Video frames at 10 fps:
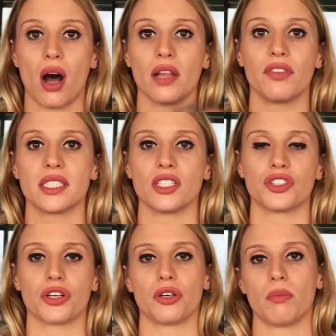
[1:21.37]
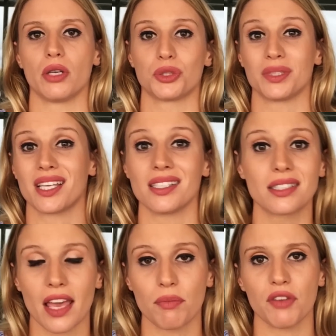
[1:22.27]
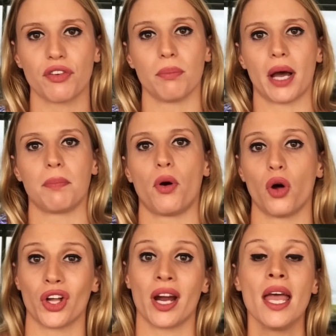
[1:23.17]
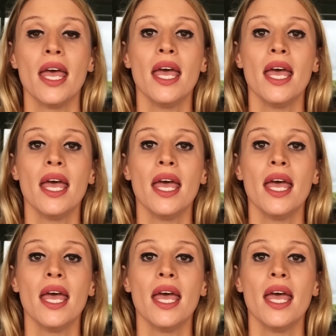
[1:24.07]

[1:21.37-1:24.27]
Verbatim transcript: all of this internal motion, was going to save me from bipolar.